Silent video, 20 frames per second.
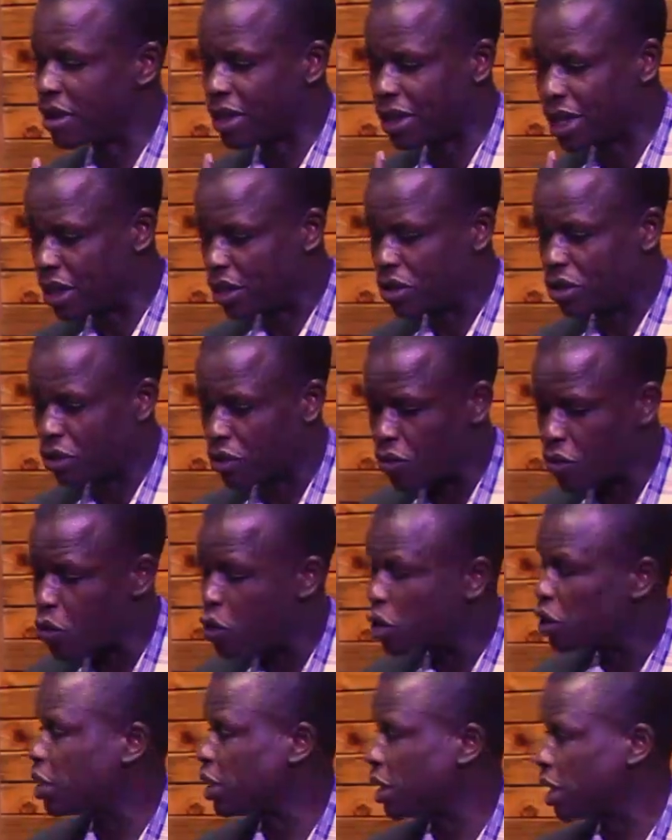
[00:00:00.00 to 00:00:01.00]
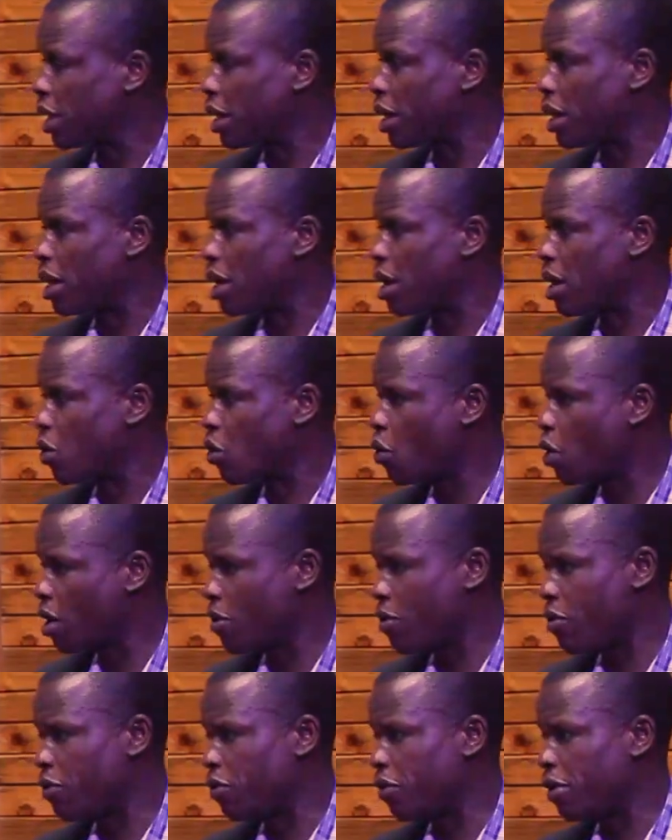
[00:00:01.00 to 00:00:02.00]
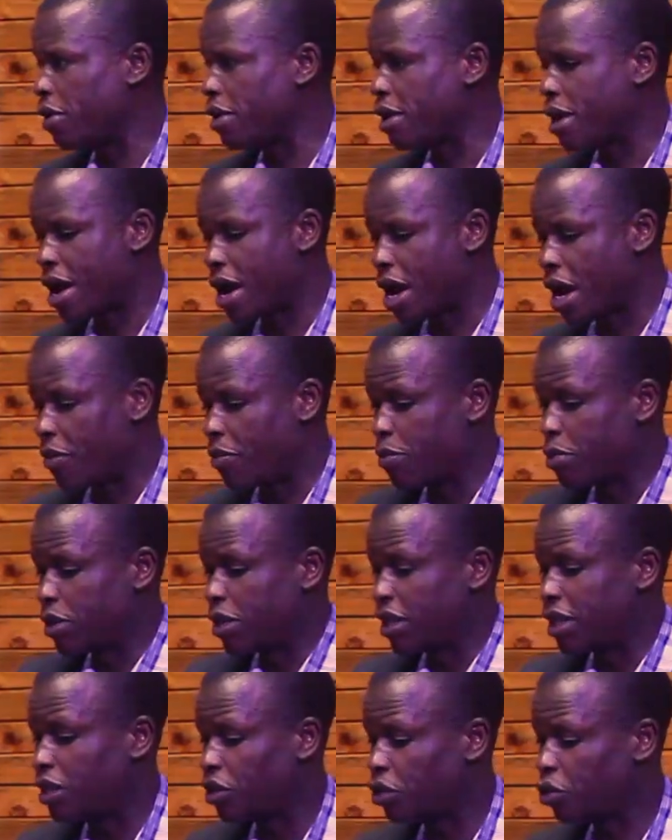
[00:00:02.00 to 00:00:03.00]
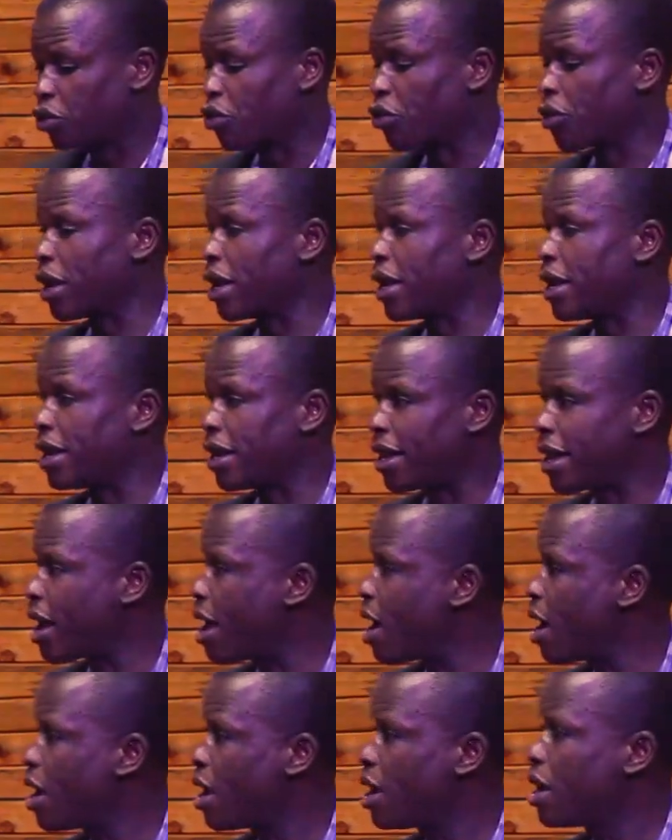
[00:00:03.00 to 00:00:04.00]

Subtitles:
just through watching a horror movie. I have put his story in there.